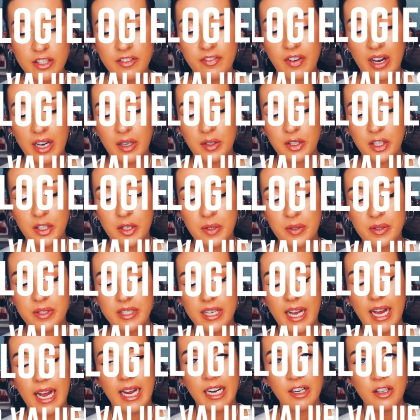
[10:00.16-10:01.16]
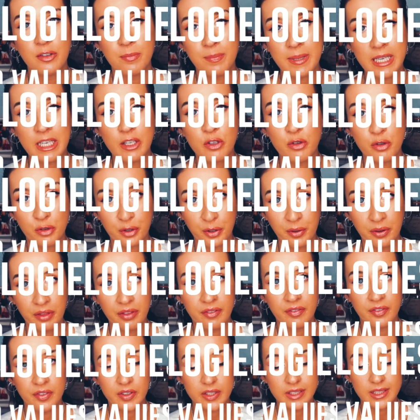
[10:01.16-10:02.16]
to values and be
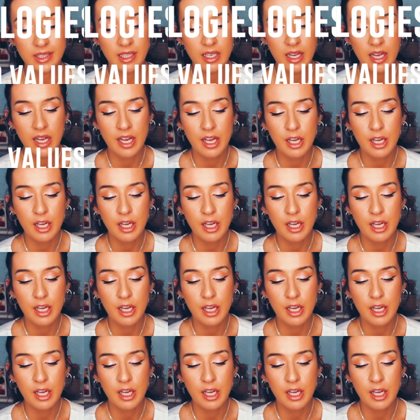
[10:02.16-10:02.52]
truthful.